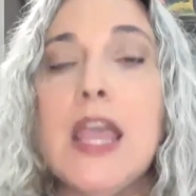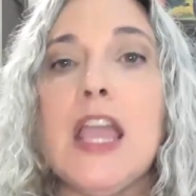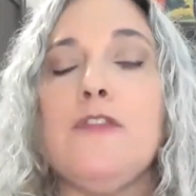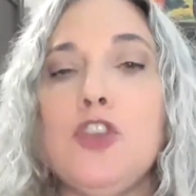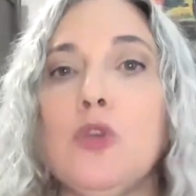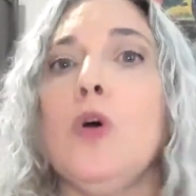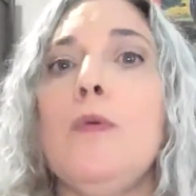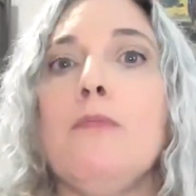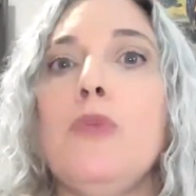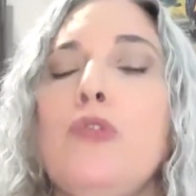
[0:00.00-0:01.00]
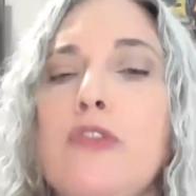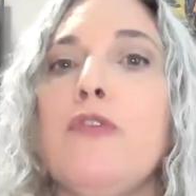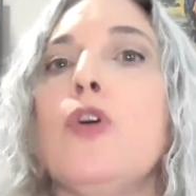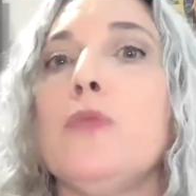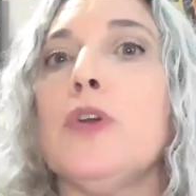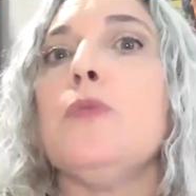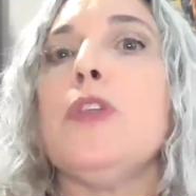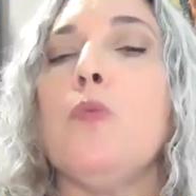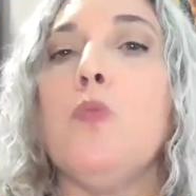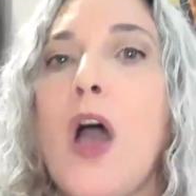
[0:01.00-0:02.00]
If you will move forward
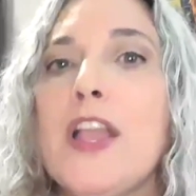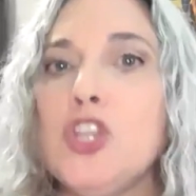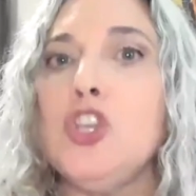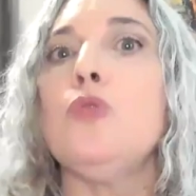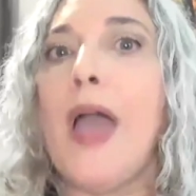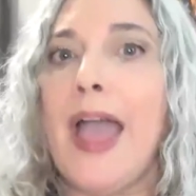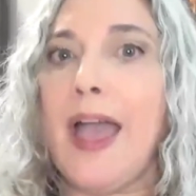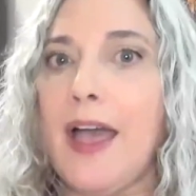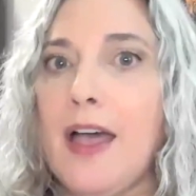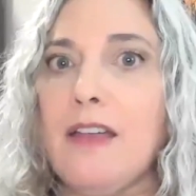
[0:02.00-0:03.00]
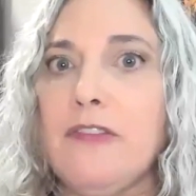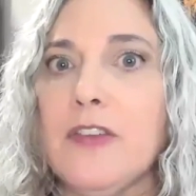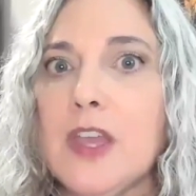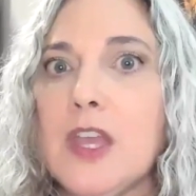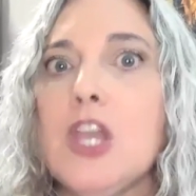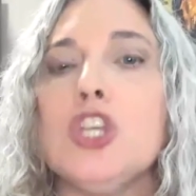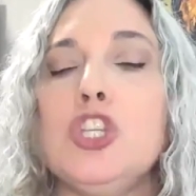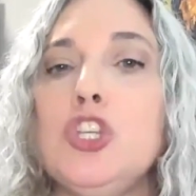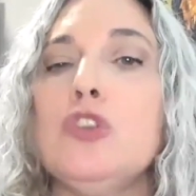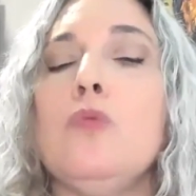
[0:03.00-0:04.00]
with what you have,
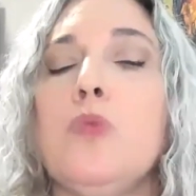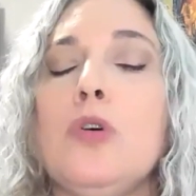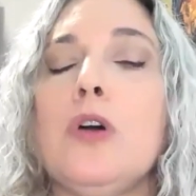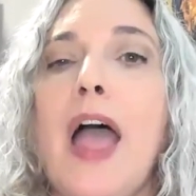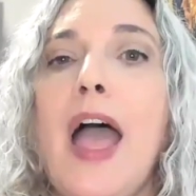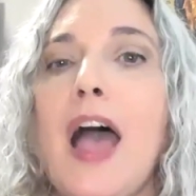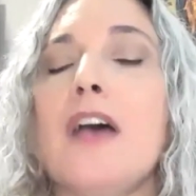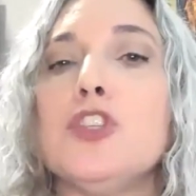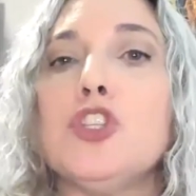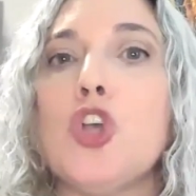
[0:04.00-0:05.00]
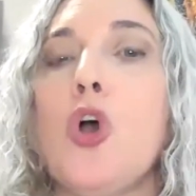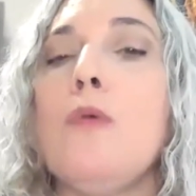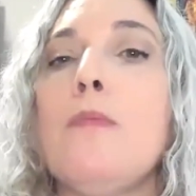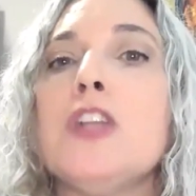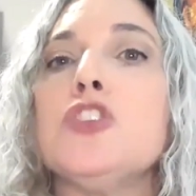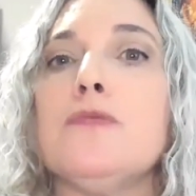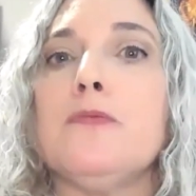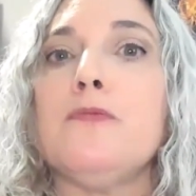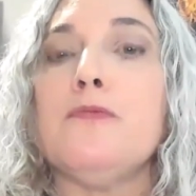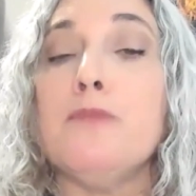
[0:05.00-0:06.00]
you will have so much
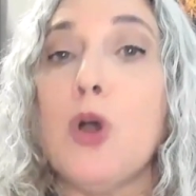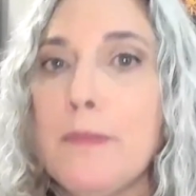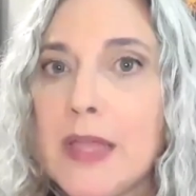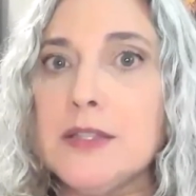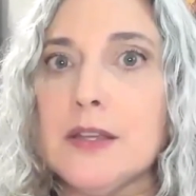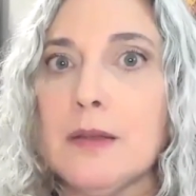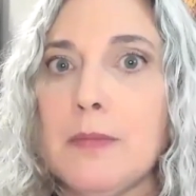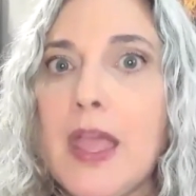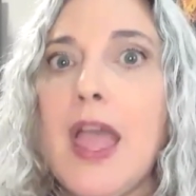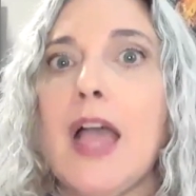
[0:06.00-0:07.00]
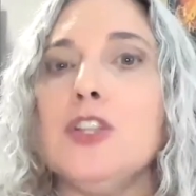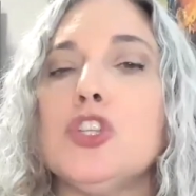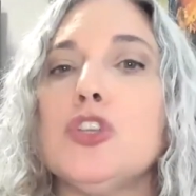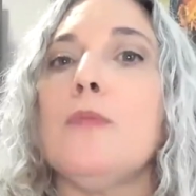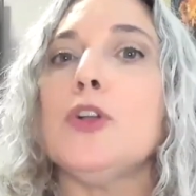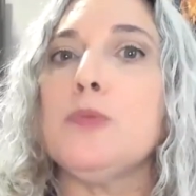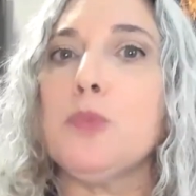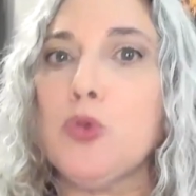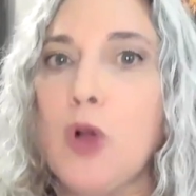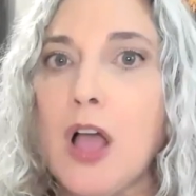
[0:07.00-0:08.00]
momentum and so much
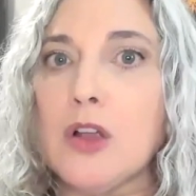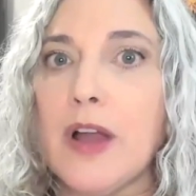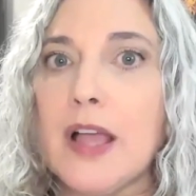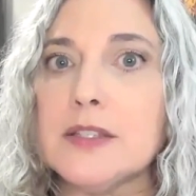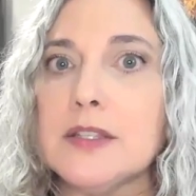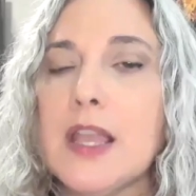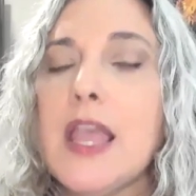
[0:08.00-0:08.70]
progress.